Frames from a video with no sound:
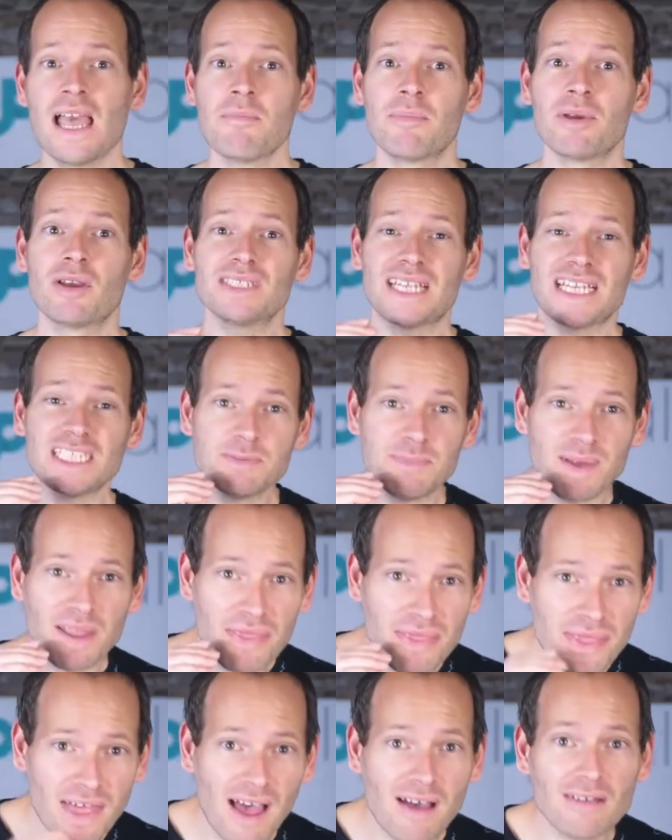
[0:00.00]
because I
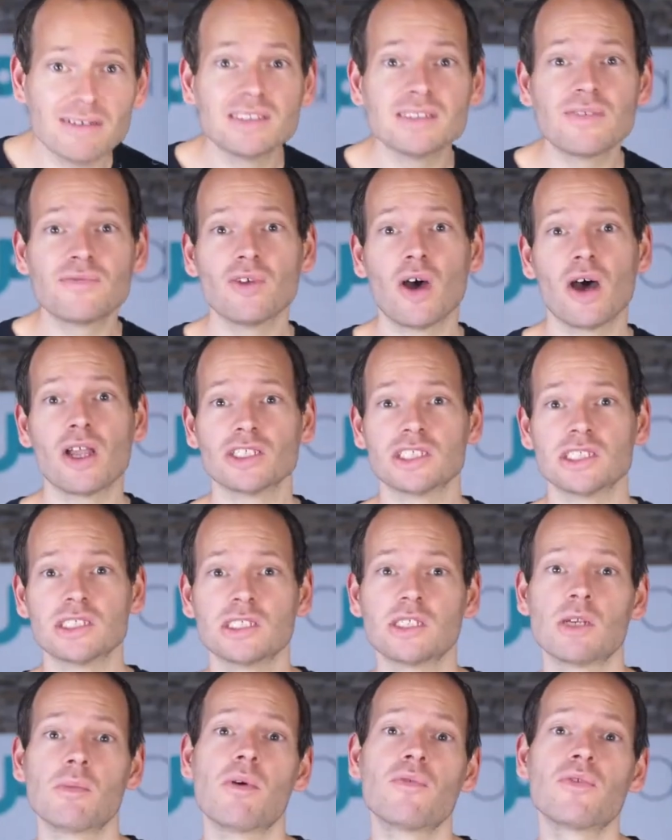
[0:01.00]
spent thousands of dollars on
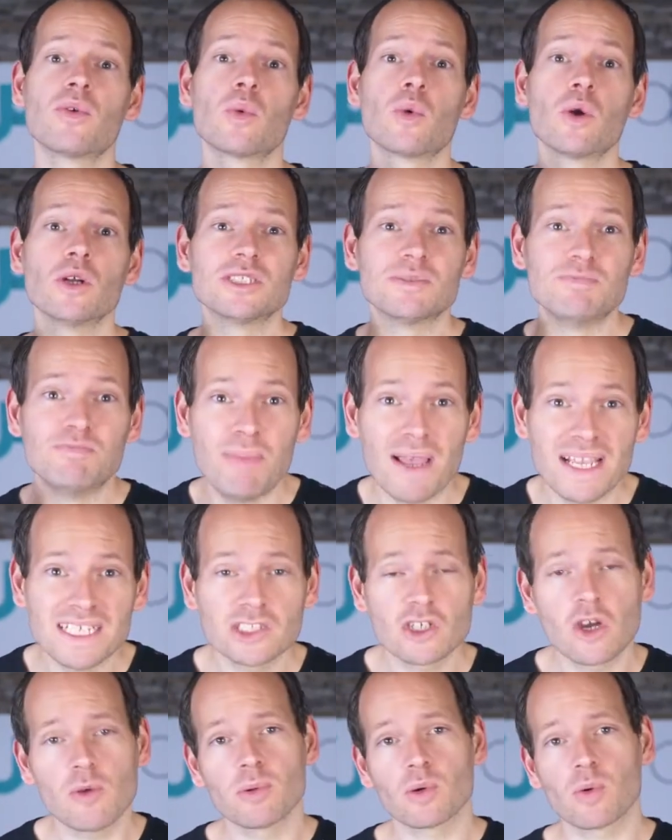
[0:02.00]
some of the world's best
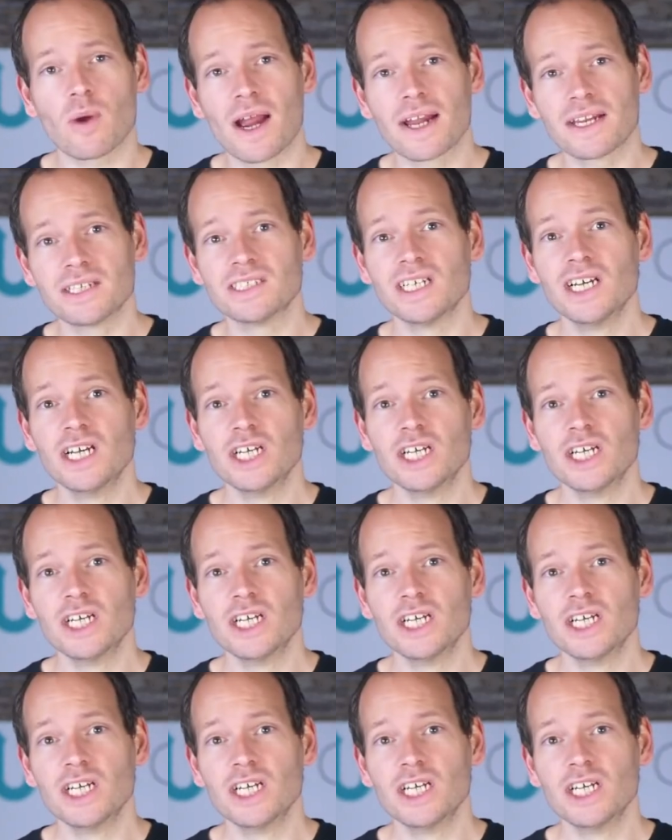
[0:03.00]
copywriters